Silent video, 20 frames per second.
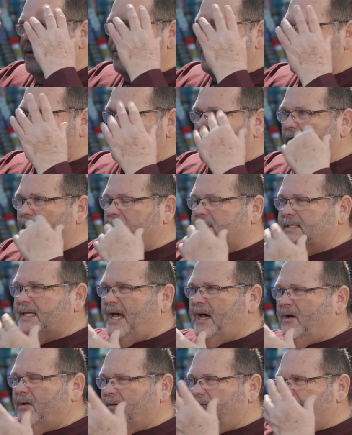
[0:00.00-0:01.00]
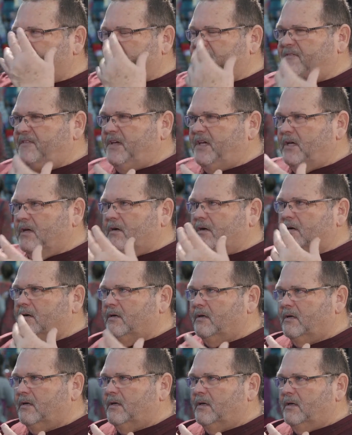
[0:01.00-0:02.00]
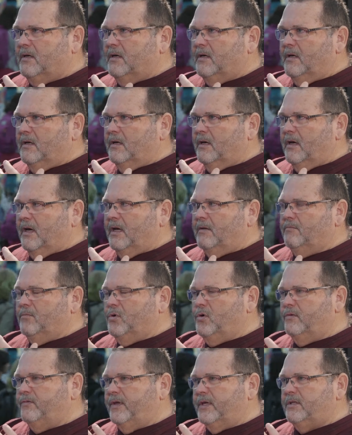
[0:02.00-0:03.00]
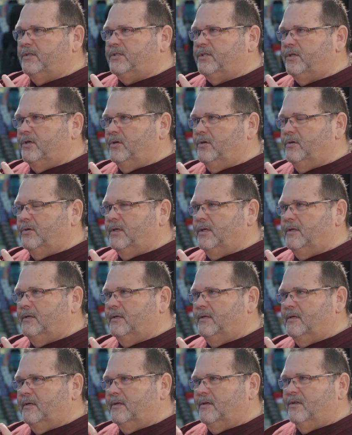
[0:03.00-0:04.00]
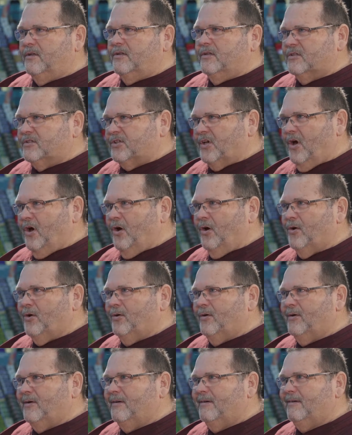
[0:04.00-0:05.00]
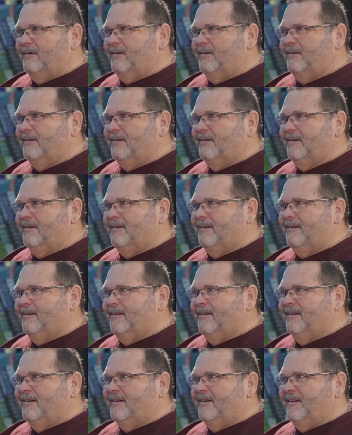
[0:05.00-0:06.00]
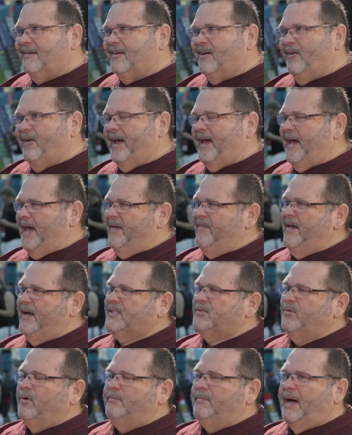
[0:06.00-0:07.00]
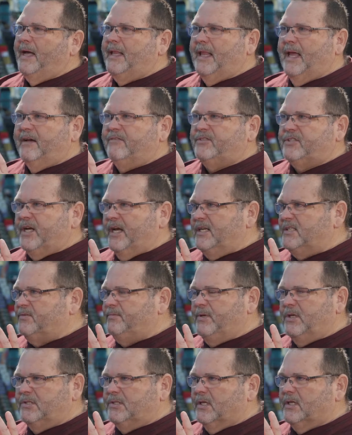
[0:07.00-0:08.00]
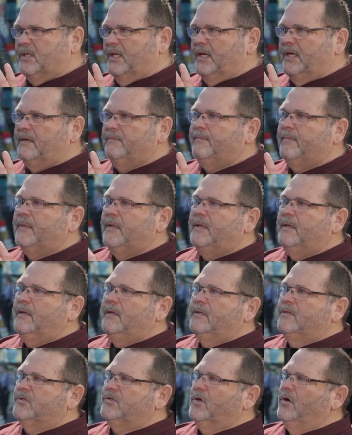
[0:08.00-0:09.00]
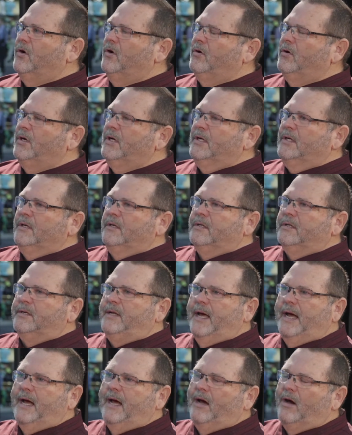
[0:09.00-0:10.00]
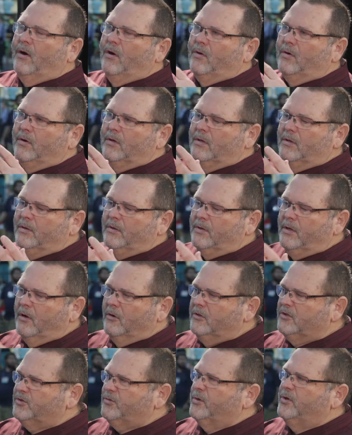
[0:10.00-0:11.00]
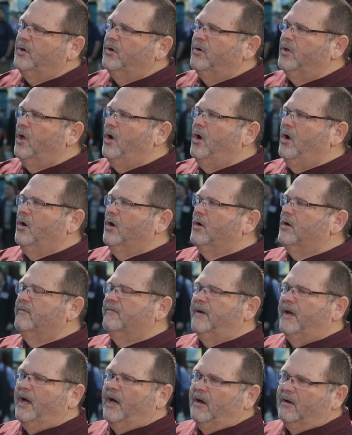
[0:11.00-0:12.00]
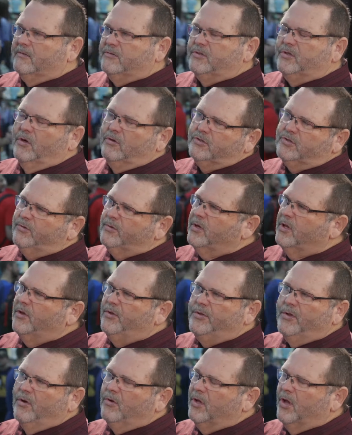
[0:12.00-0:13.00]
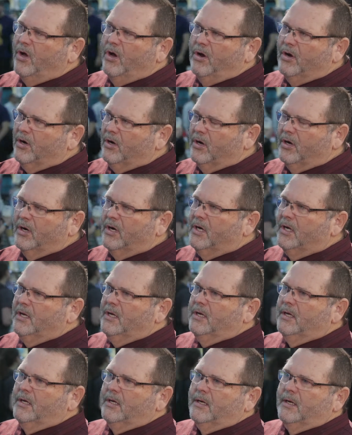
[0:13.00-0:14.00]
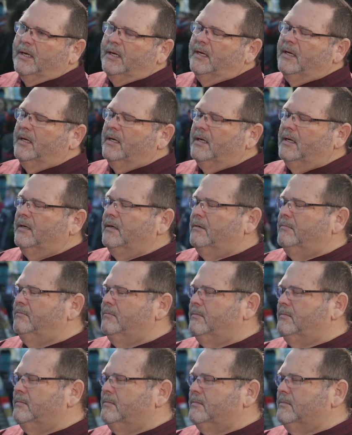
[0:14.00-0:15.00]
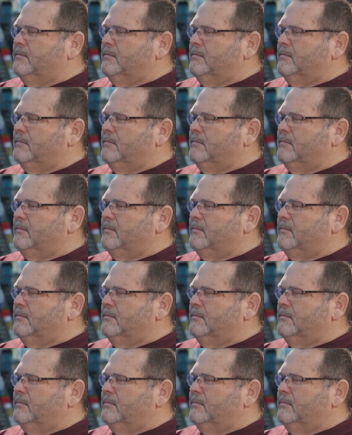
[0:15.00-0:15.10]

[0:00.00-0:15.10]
to cross out of the feel and move into the song. Okay. Right? And that's when my life changed musically. So now notes were no longer valves, notes were no longer um,